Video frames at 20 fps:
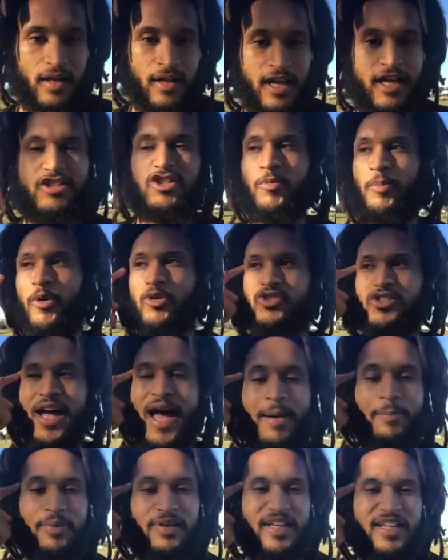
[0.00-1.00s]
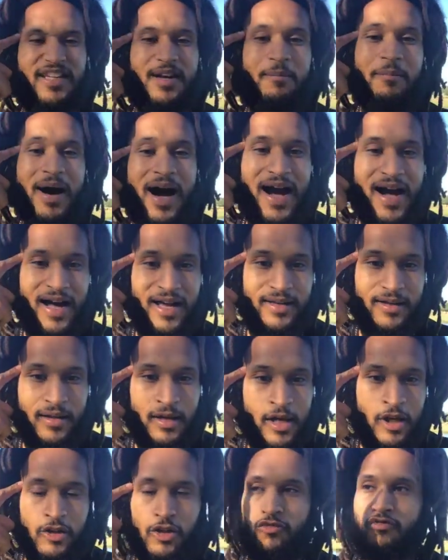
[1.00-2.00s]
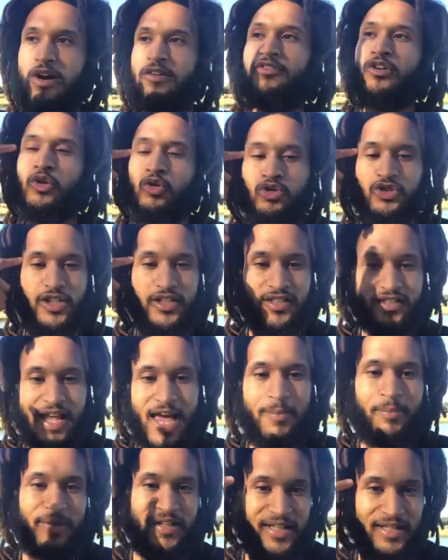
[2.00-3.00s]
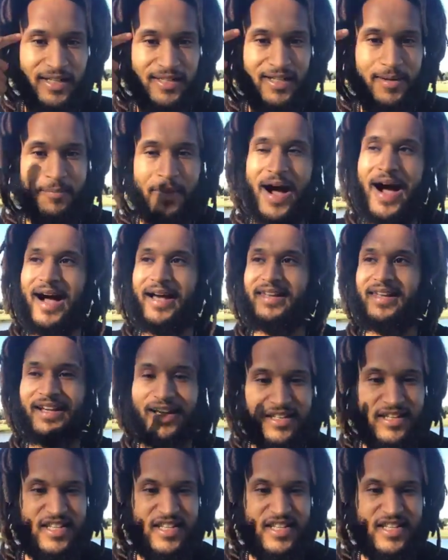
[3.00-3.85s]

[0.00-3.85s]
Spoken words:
It's supposed to happen in your mind. The revolution is happening in the mind, nigga.